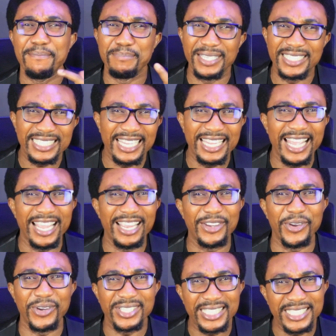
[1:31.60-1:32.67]

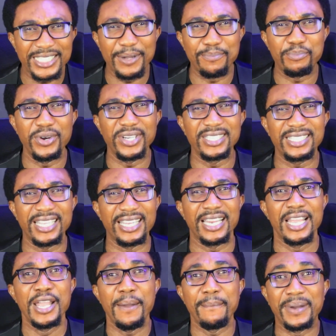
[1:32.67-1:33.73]
misled, or
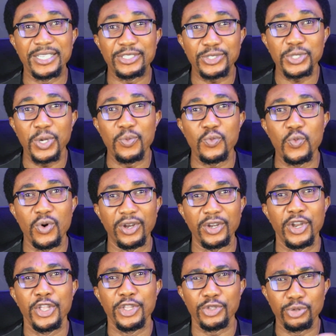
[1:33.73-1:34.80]
disappointed by
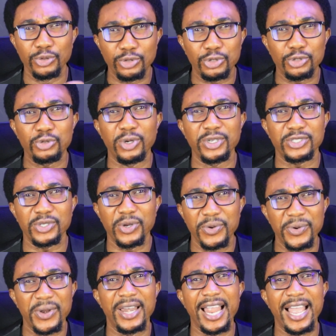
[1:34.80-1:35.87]
someone you trust
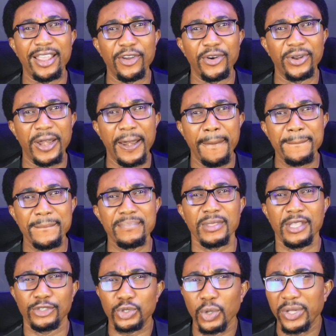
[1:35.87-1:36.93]
or rely on.
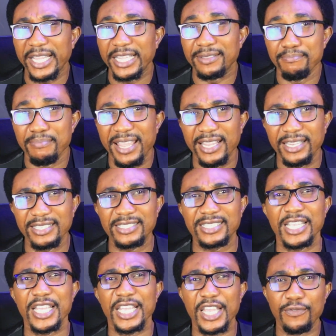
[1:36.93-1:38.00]
So it
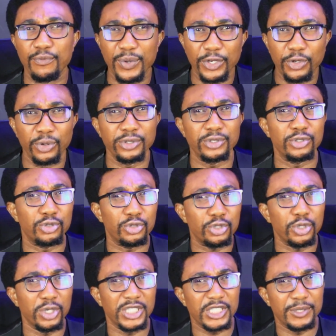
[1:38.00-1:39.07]
means if we don't
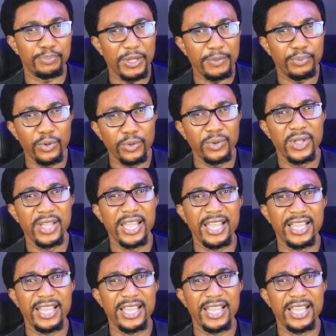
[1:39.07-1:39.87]
trust people,